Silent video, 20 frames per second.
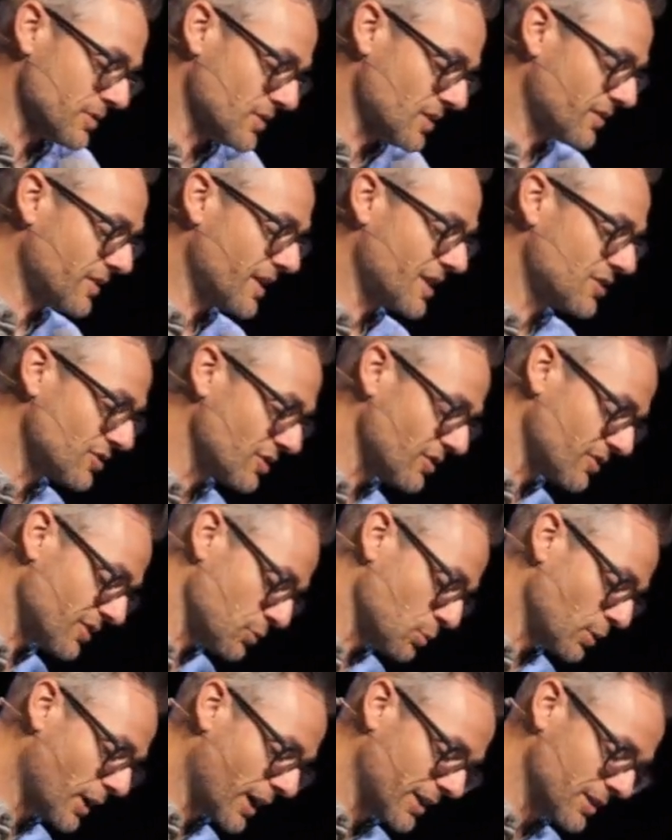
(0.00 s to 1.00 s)
in these sessions.
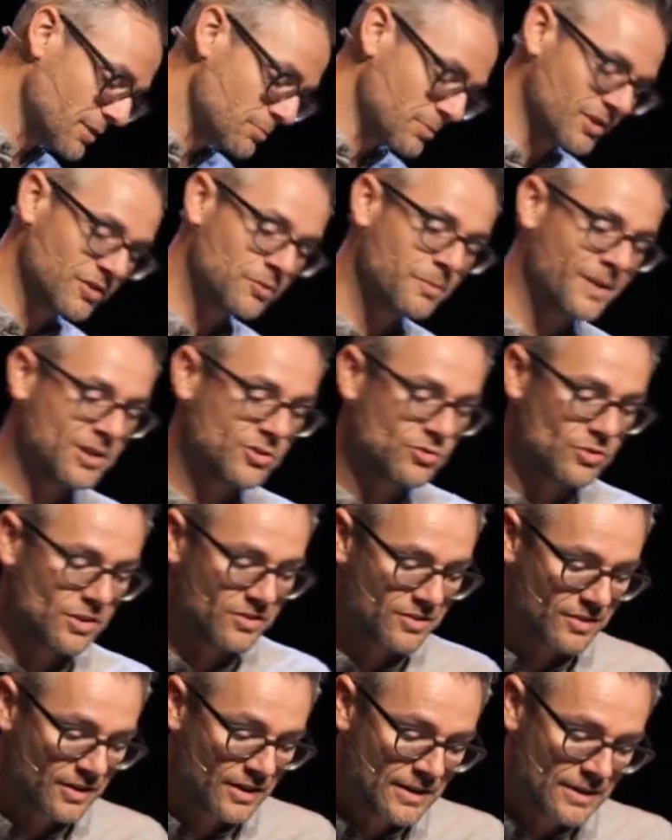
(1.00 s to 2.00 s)
He would hide them in his
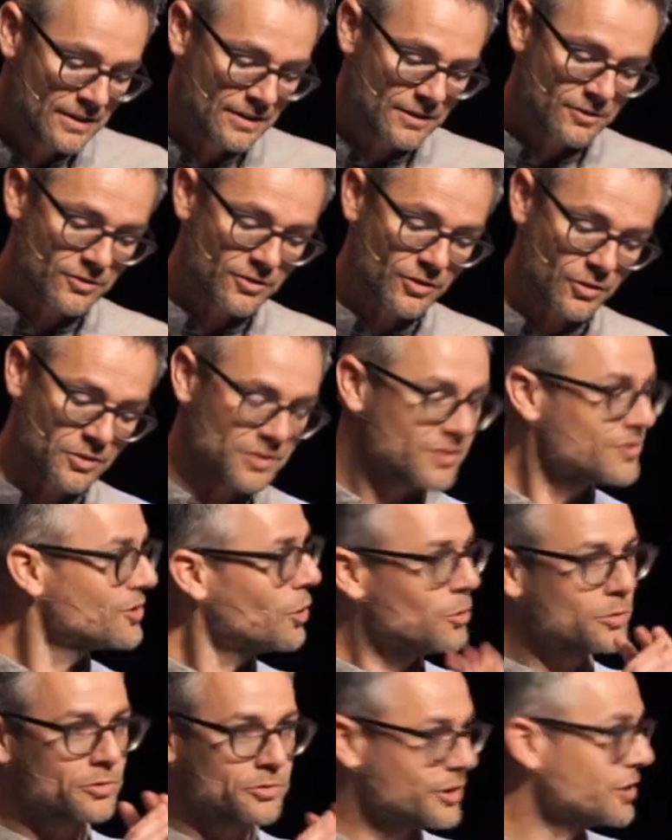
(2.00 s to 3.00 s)
mattress and so on.
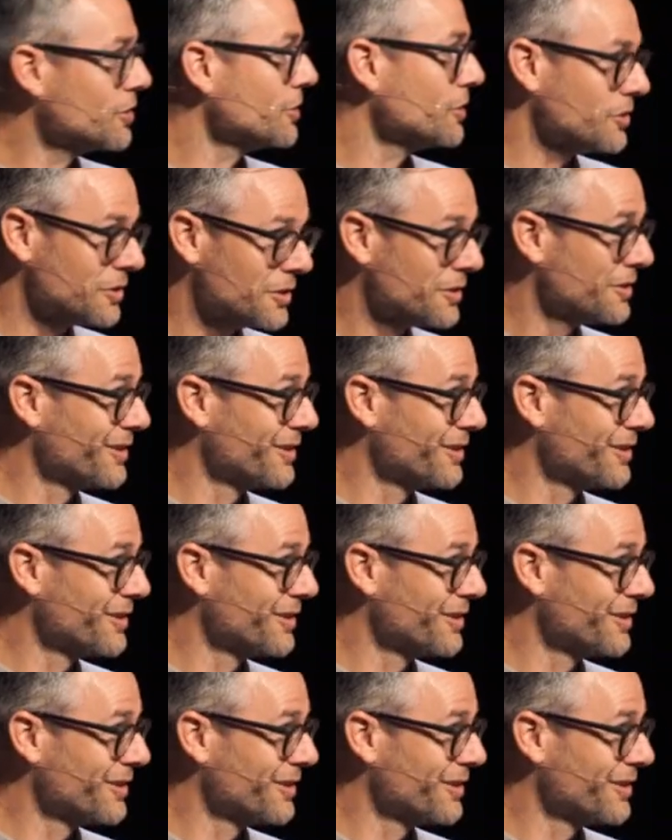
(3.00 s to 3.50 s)
Total nerd,